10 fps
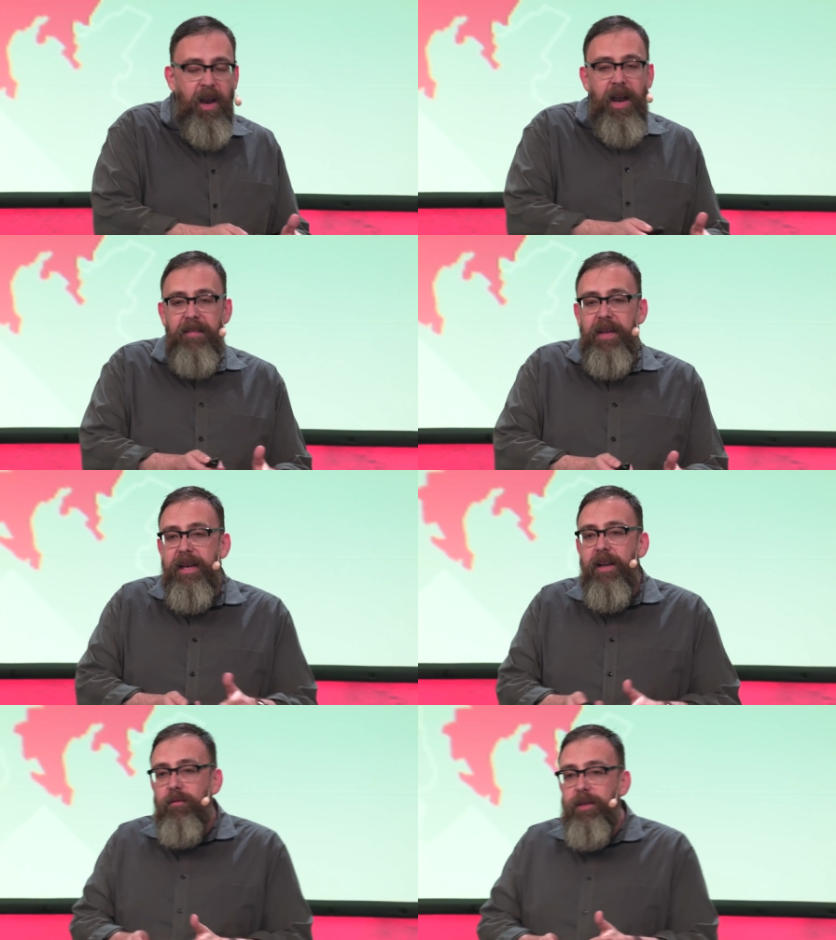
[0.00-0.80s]
and they
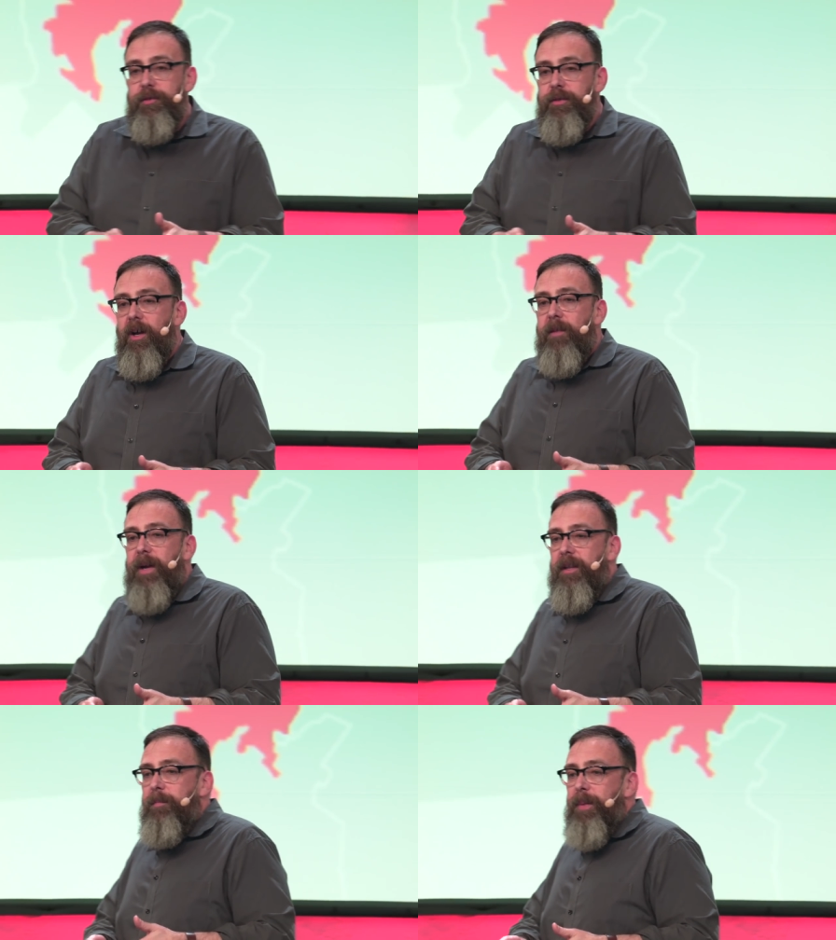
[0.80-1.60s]
get redrawn
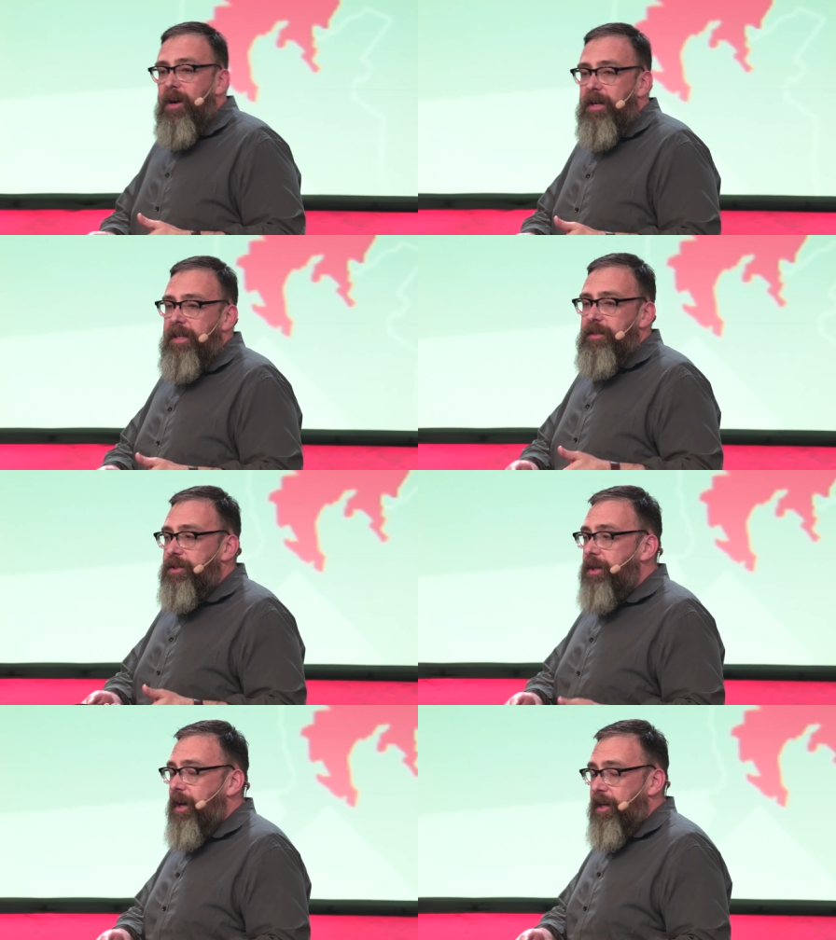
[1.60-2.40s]
by the party in
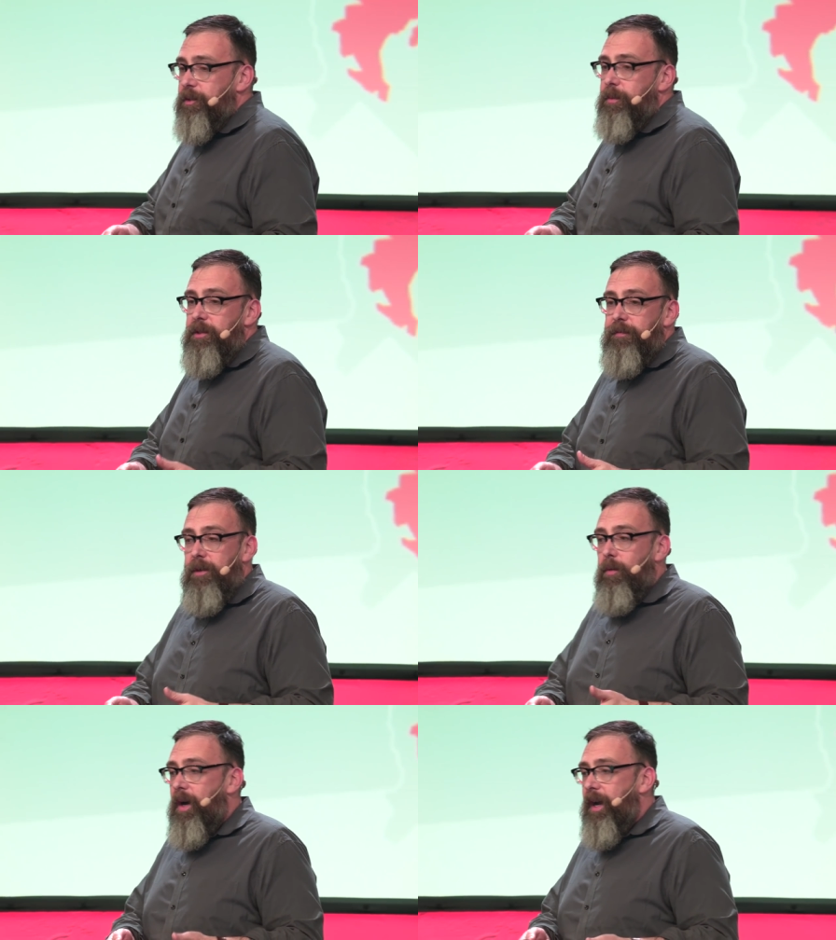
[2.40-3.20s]
charge, which
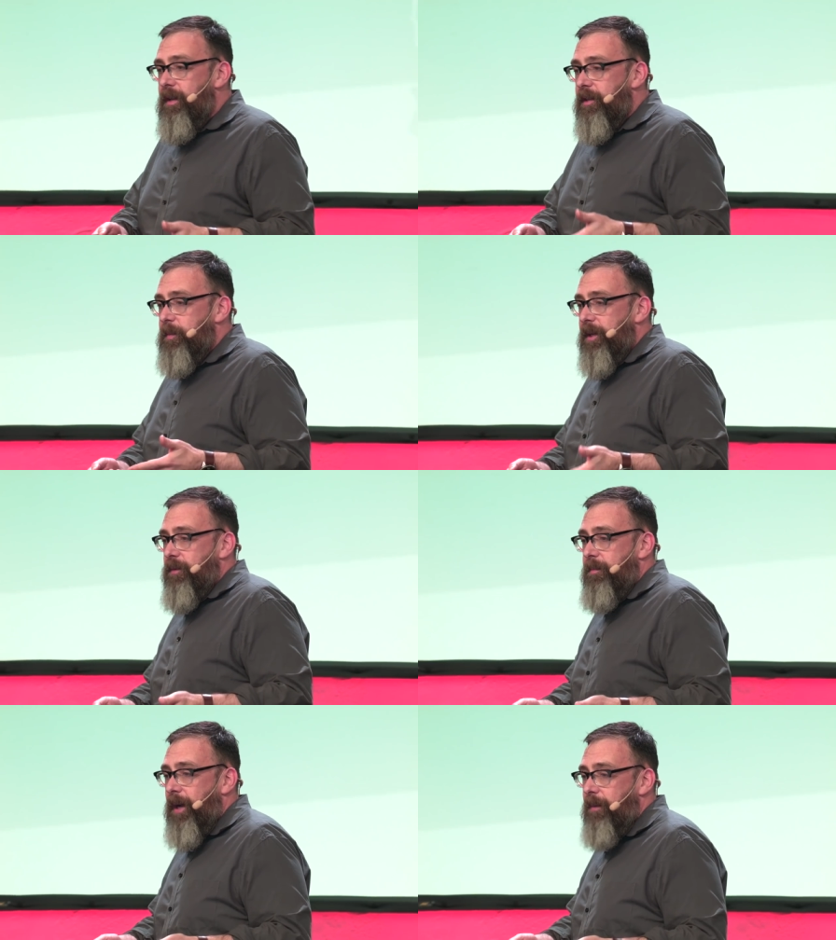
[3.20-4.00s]
for a while has been
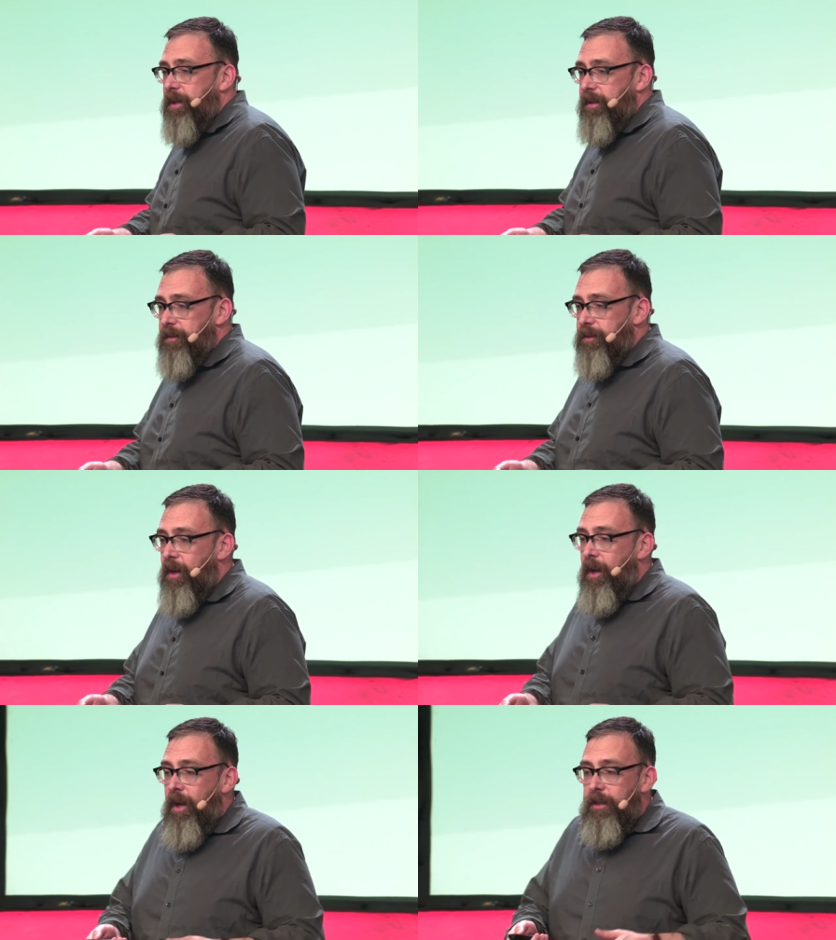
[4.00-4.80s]
Republicans.
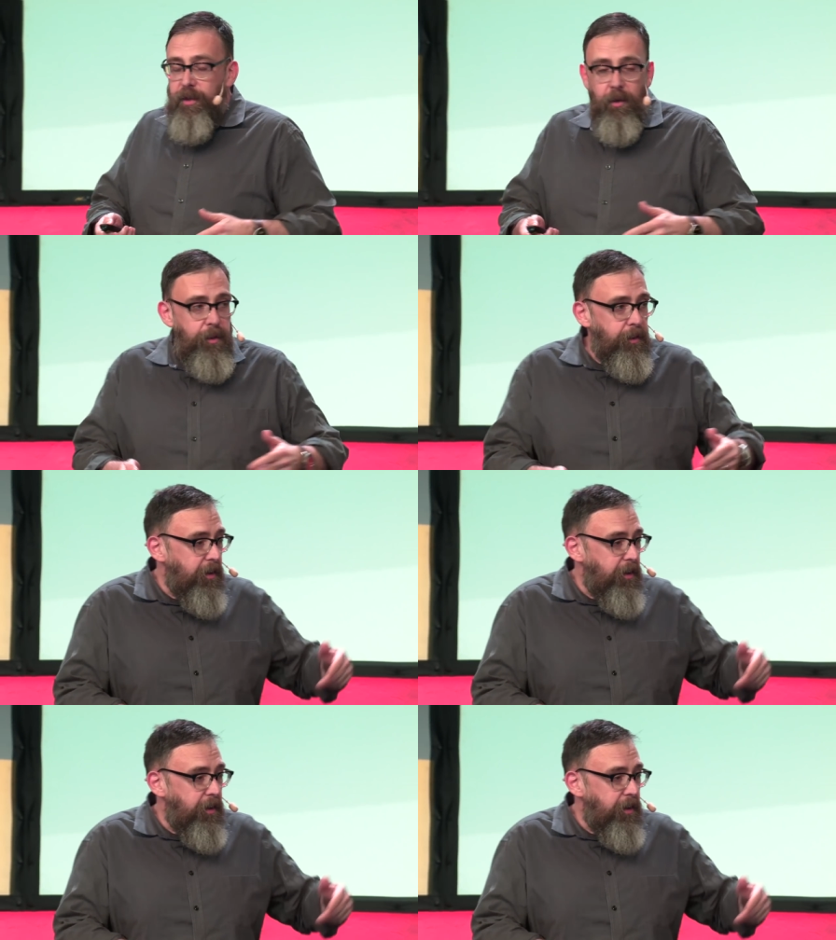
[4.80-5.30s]
So